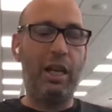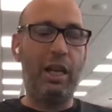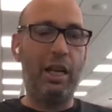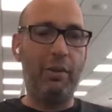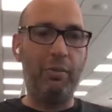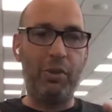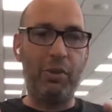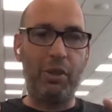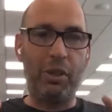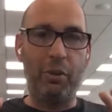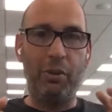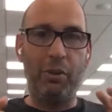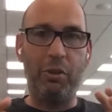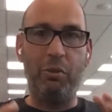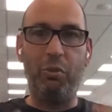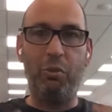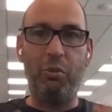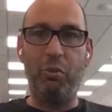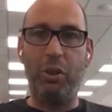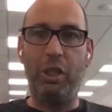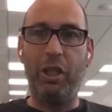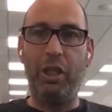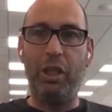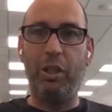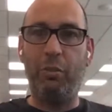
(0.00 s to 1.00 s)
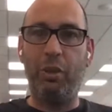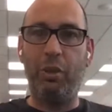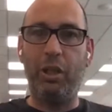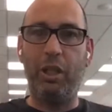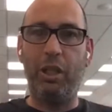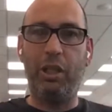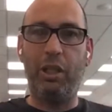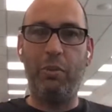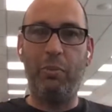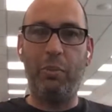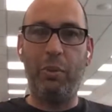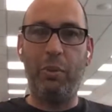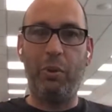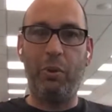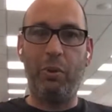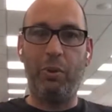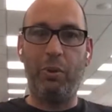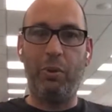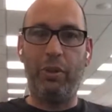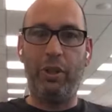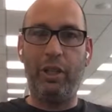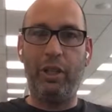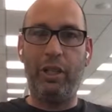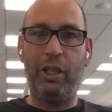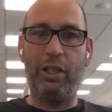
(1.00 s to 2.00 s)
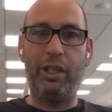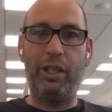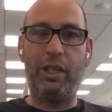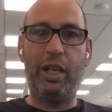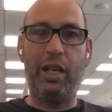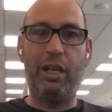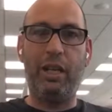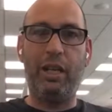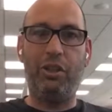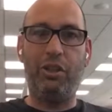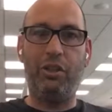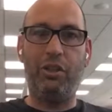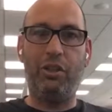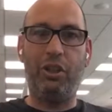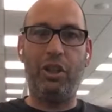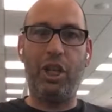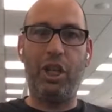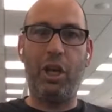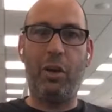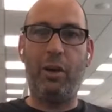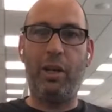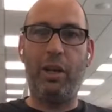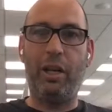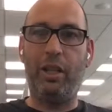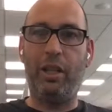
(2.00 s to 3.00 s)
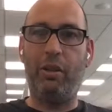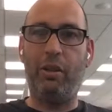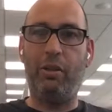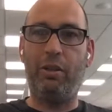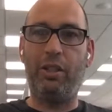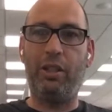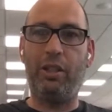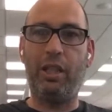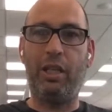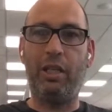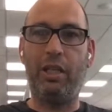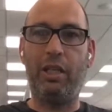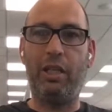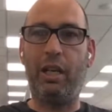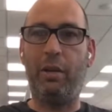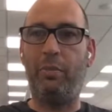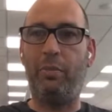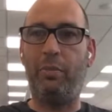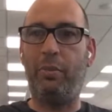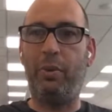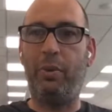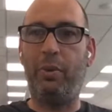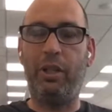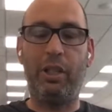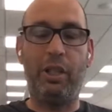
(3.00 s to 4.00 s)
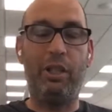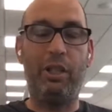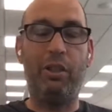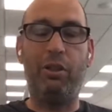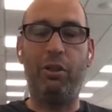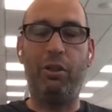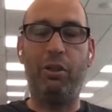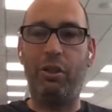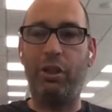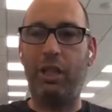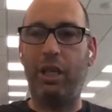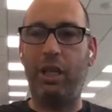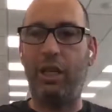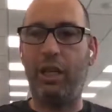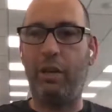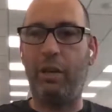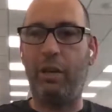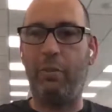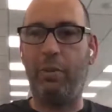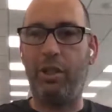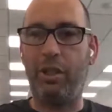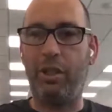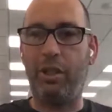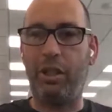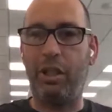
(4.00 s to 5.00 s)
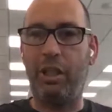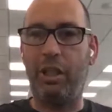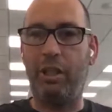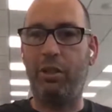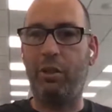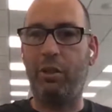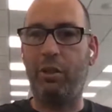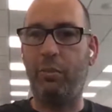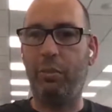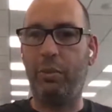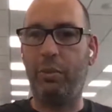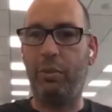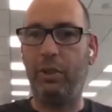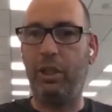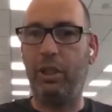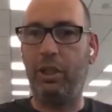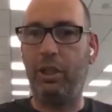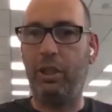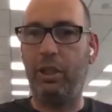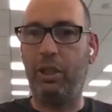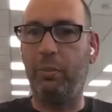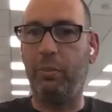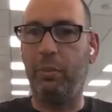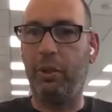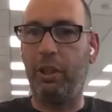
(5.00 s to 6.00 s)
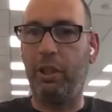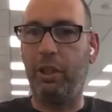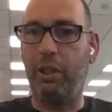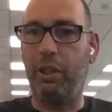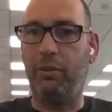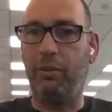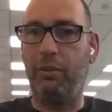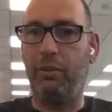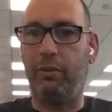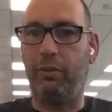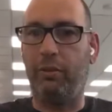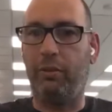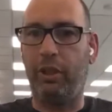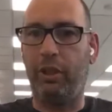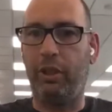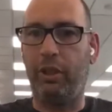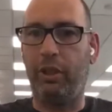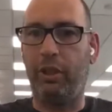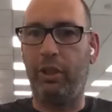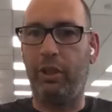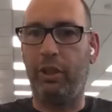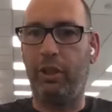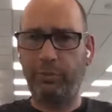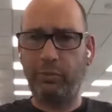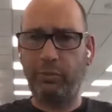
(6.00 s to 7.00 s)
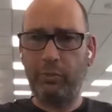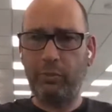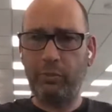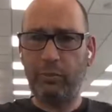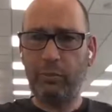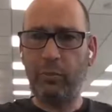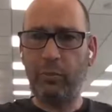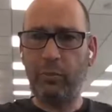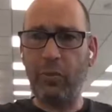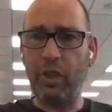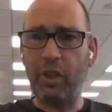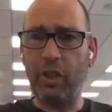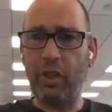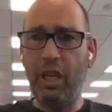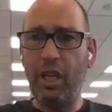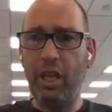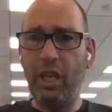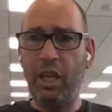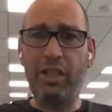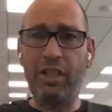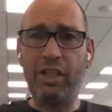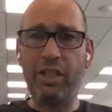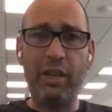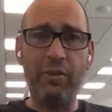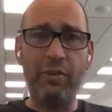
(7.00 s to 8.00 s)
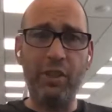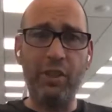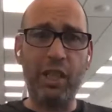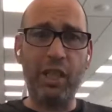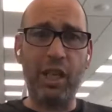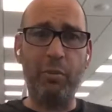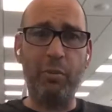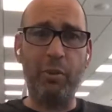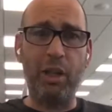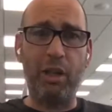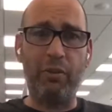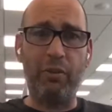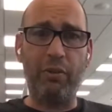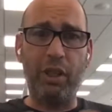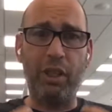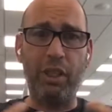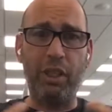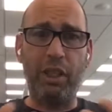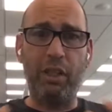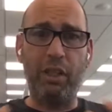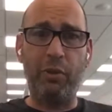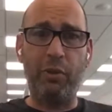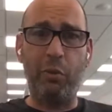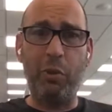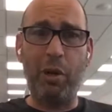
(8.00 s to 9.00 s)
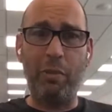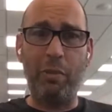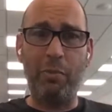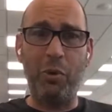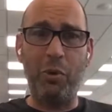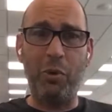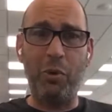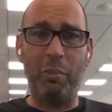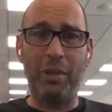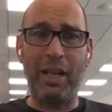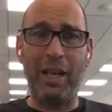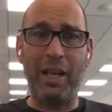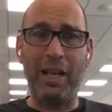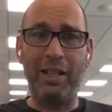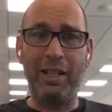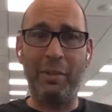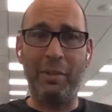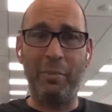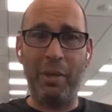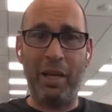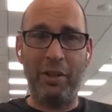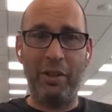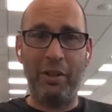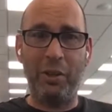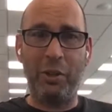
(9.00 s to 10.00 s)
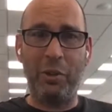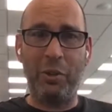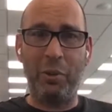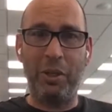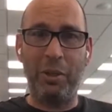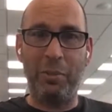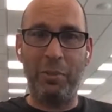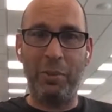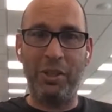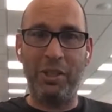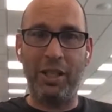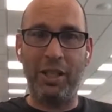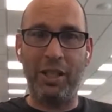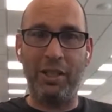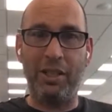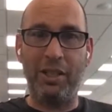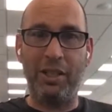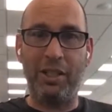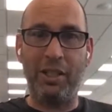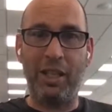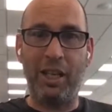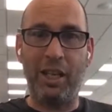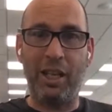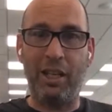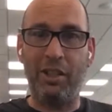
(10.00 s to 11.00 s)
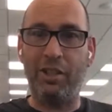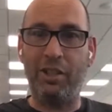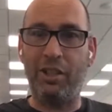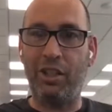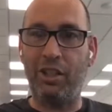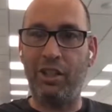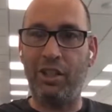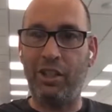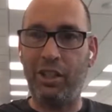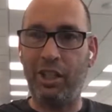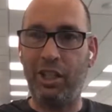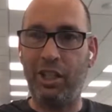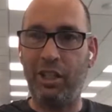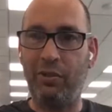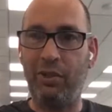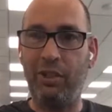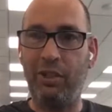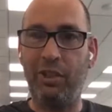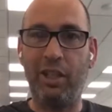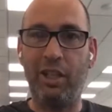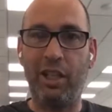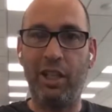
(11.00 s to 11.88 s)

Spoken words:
So it's really, really important that as an agent, you go out there and send it up. You set it up. As I say, it's completely free. Stephen's telling me I've got to give you one more plug about the 20% discount. So Stephen,